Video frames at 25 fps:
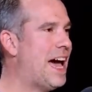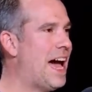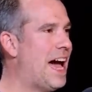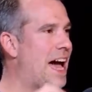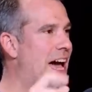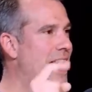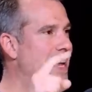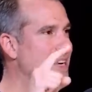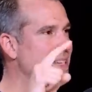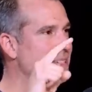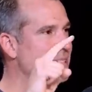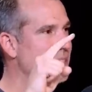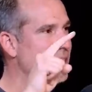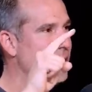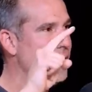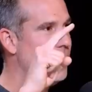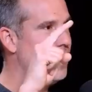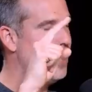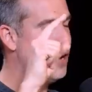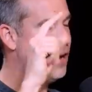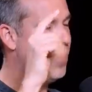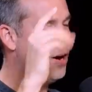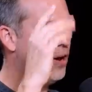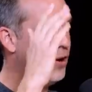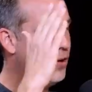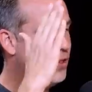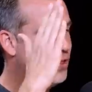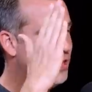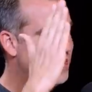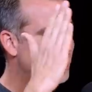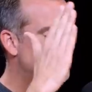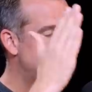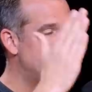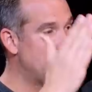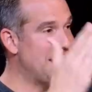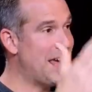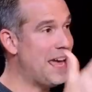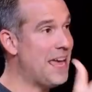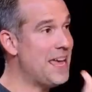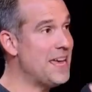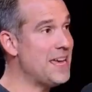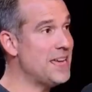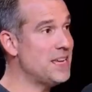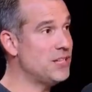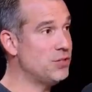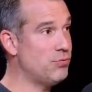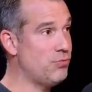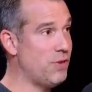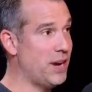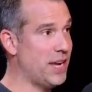And on the day
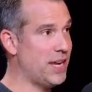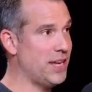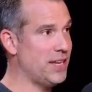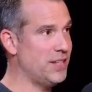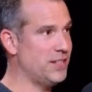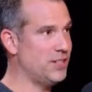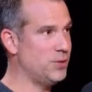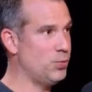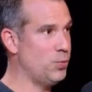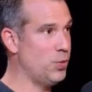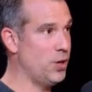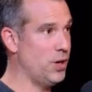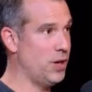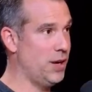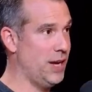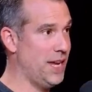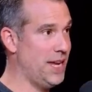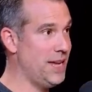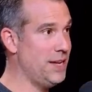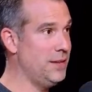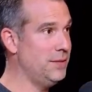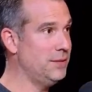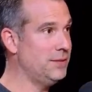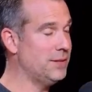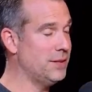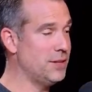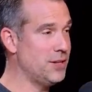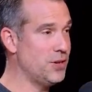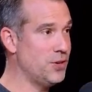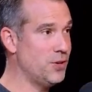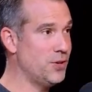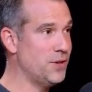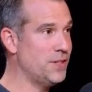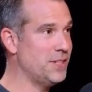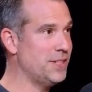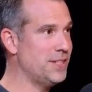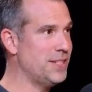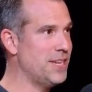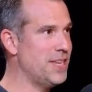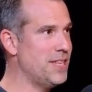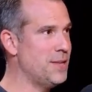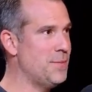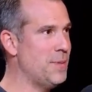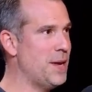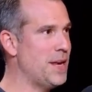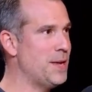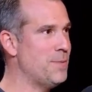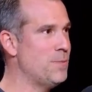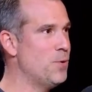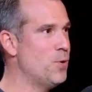his rickets were healed and you couldn't see
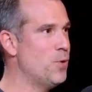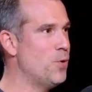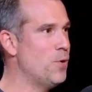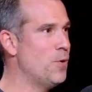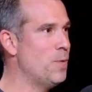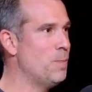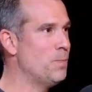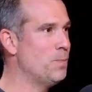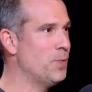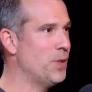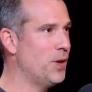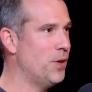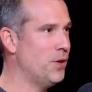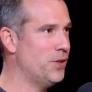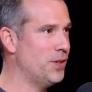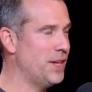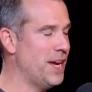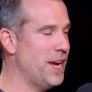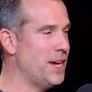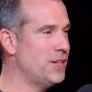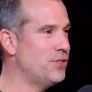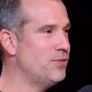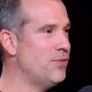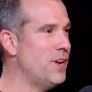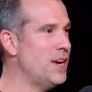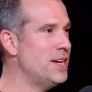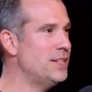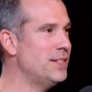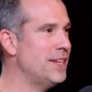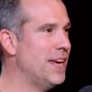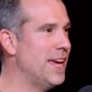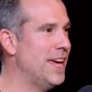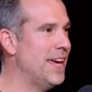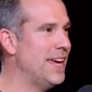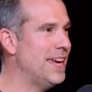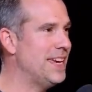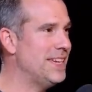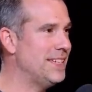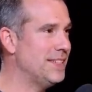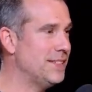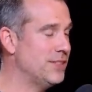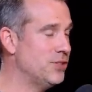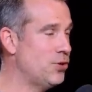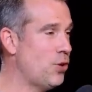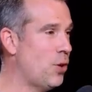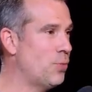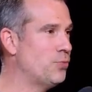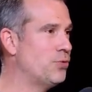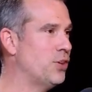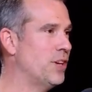them anymore on the x-rays, he
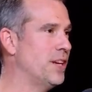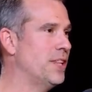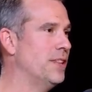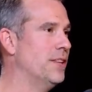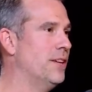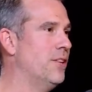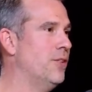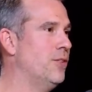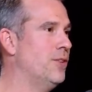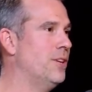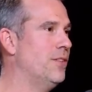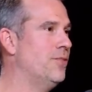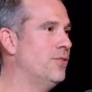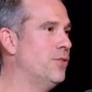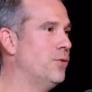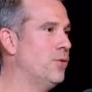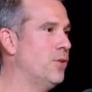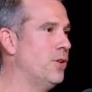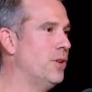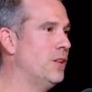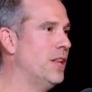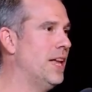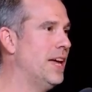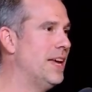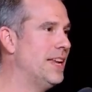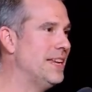stopped drinking the cod liver oil,